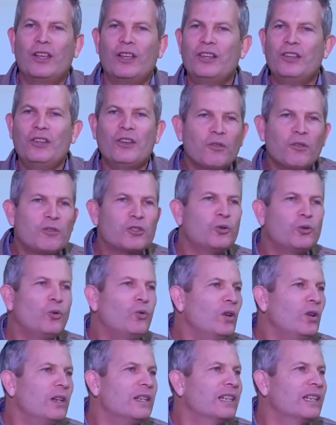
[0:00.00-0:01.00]
You know,
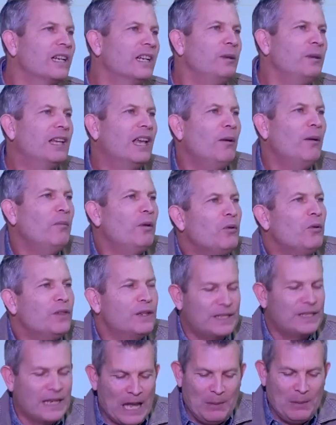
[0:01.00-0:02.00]
Saul is going to be coming with
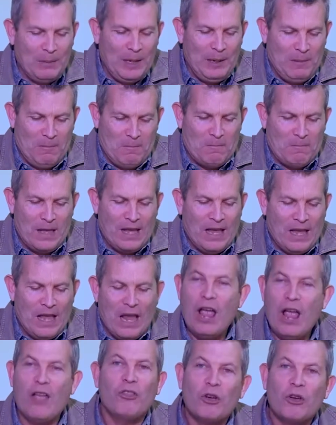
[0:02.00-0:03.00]
his army,
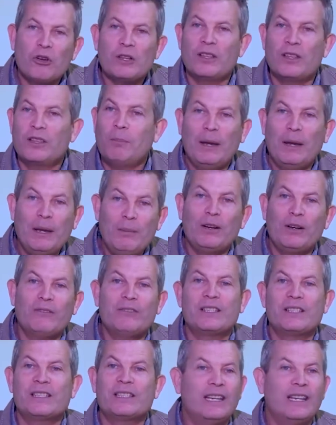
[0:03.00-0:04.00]
and the people of
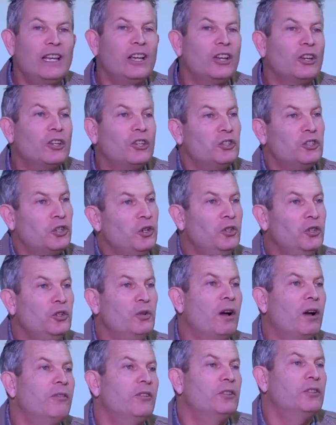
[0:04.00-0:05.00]
the city are going to turn
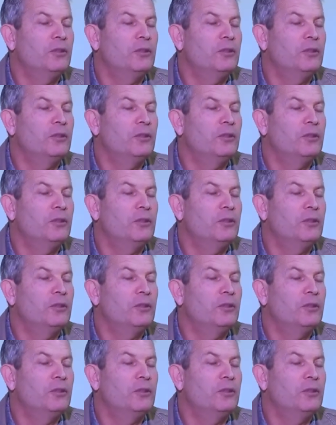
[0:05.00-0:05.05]
you over to